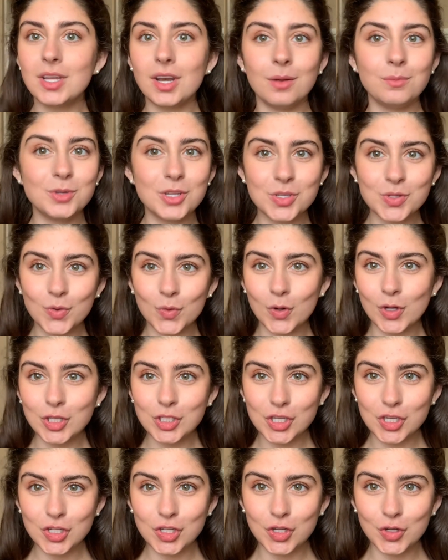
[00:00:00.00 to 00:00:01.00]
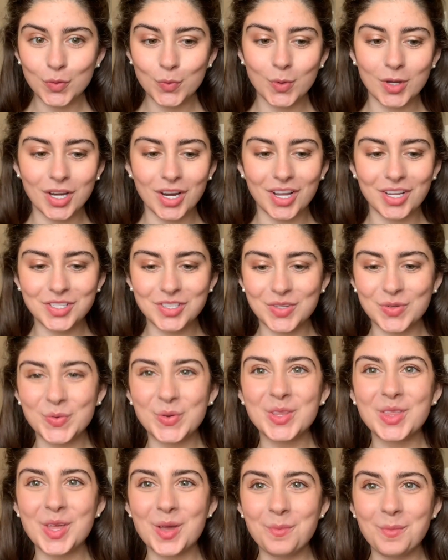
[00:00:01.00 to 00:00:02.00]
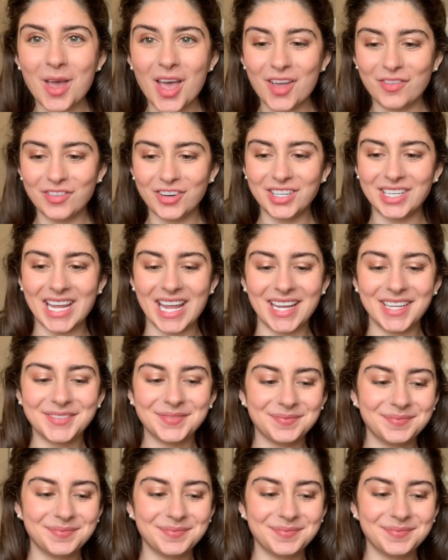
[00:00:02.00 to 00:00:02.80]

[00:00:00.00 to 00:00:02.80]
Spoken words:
and I'm just going to do what I do with them every day.